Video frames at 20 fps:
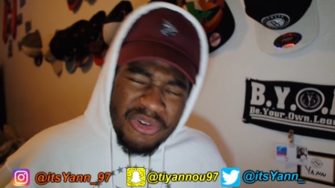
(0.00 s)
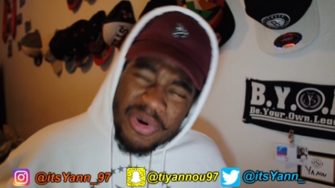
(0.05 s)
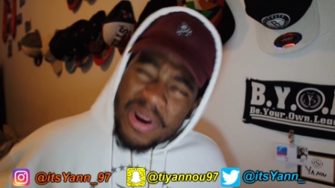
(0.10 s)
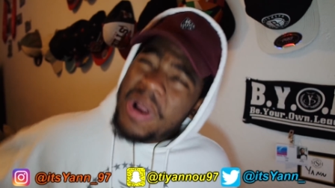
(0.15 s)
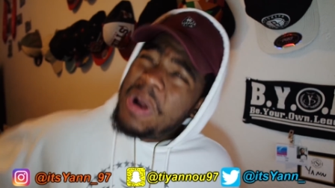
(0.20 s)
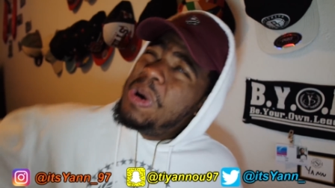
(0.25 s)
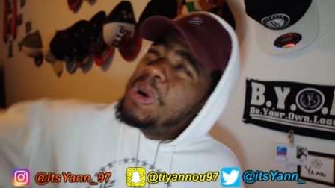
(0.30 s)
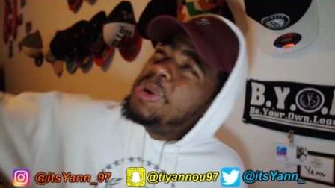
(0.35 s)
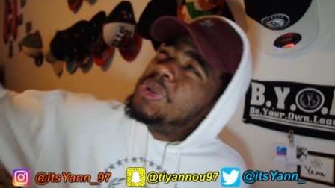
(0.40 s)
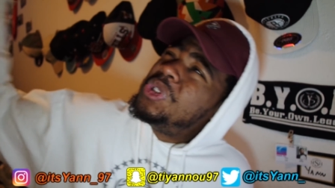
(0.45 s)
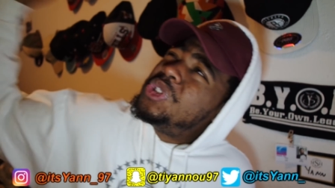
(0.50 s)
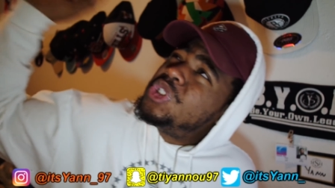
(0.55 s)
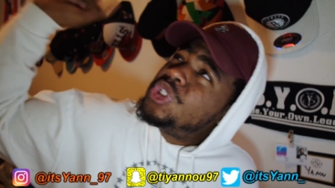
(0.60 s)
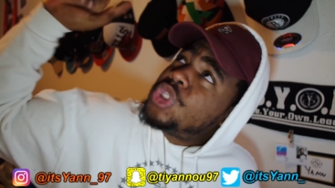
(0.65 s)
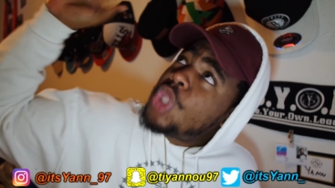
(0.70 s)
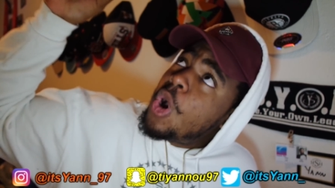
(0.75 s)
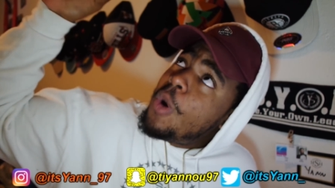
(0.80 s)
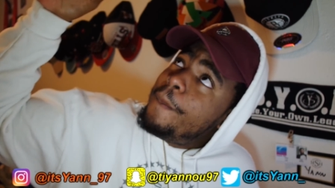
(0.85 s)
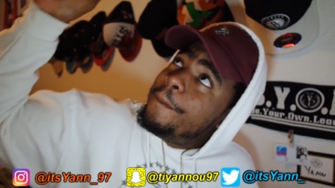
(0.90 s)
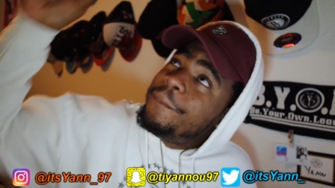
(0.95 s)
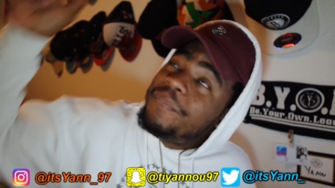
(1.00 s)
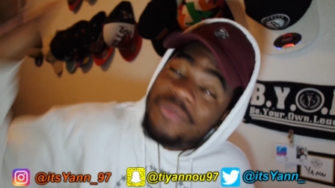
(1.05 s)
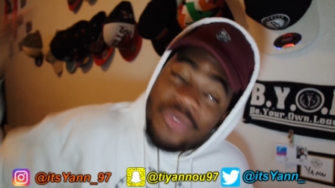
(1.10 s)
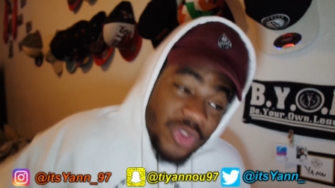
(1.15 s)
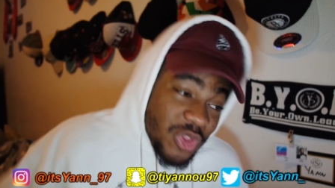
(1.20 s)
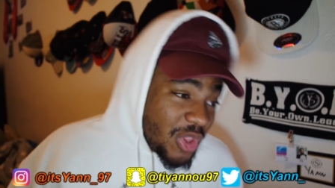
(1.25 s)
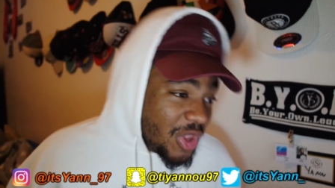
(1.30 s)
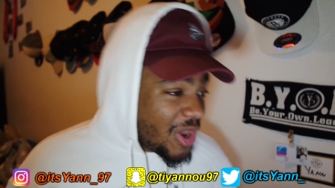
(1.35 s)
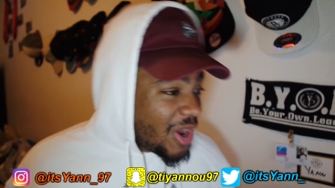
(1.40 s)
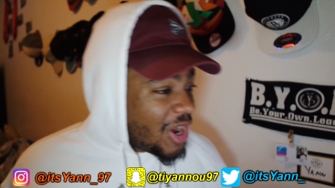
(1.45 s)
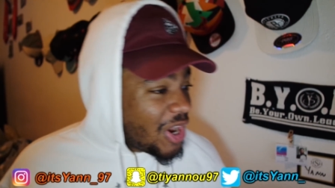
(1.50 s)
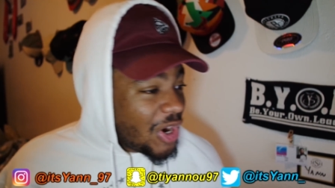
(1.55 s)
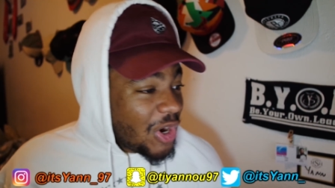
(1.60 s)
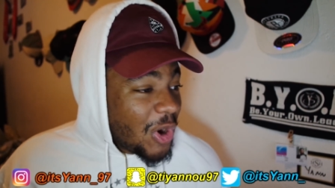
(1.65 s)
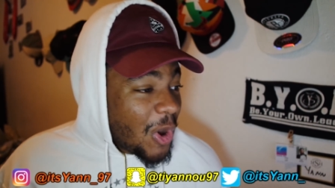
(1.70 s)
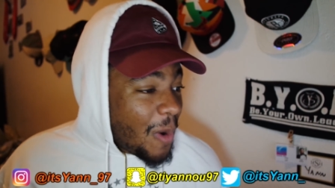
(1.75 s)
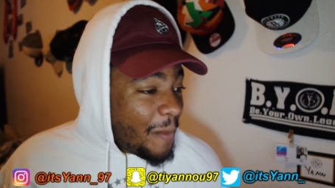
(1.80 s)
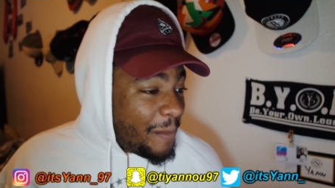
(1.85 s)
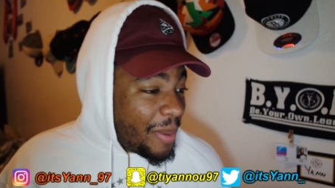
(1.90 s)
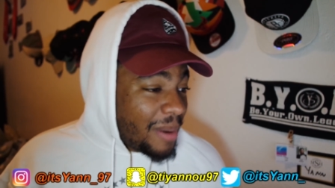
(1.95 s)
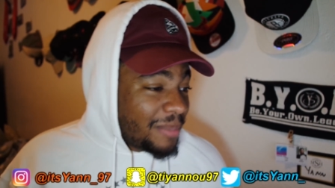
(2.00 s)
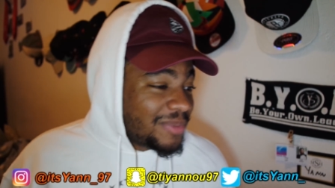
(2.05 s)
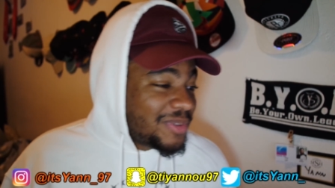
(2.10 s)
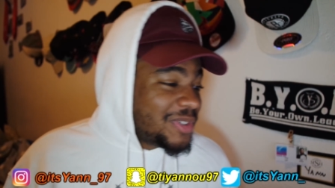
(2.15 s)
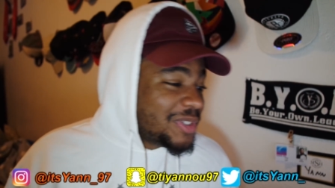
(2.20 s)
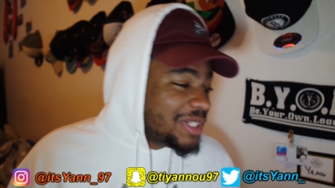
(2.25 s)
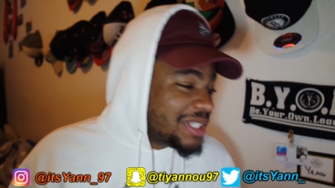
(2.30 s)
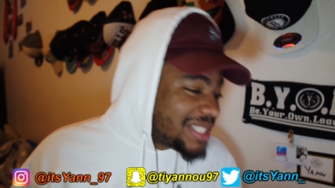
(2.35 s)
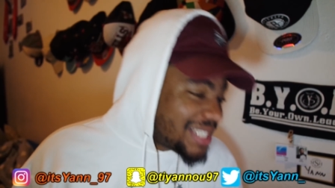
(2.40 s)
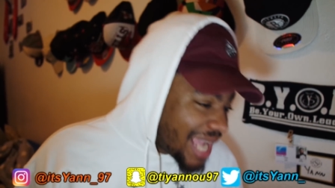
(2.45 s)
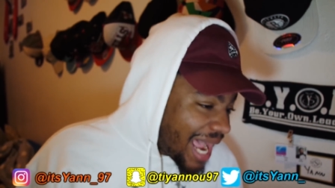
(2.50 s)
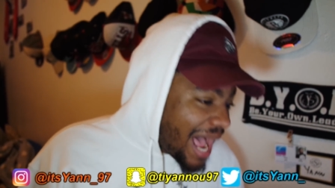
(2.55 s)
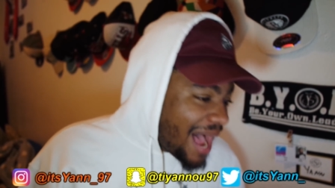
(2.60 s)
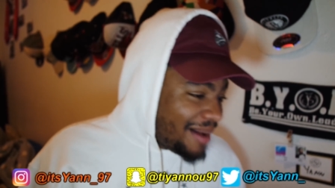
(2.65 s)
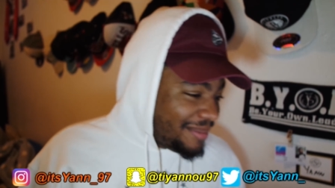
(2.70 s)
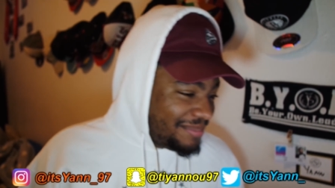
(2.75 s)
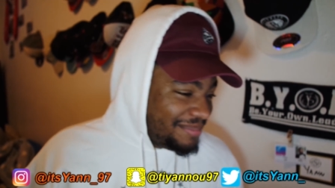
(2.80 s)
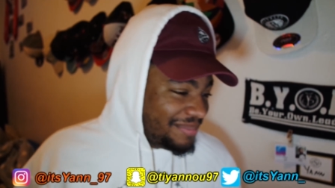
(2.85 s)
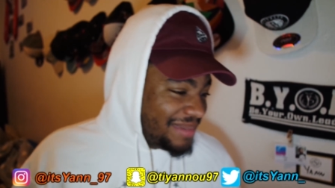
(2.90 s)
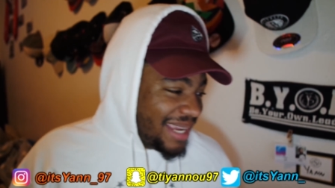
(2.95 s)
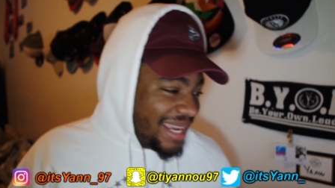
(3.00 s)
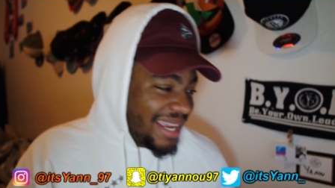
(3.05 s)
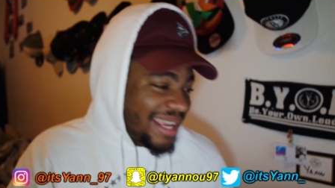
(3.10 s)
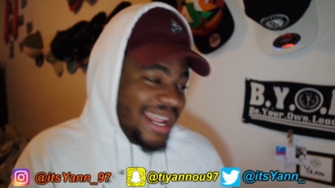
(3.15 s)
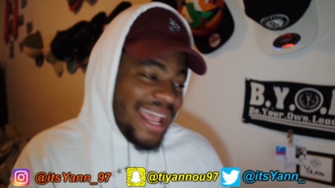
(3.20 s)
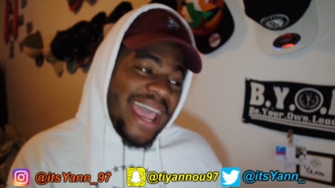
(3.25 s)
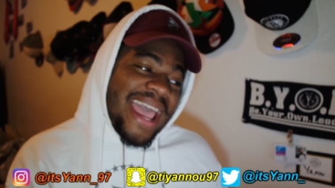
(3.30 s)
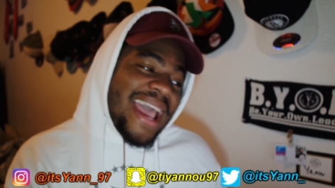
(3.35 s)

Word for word: We gon' stoop Lil Pump to the top, man.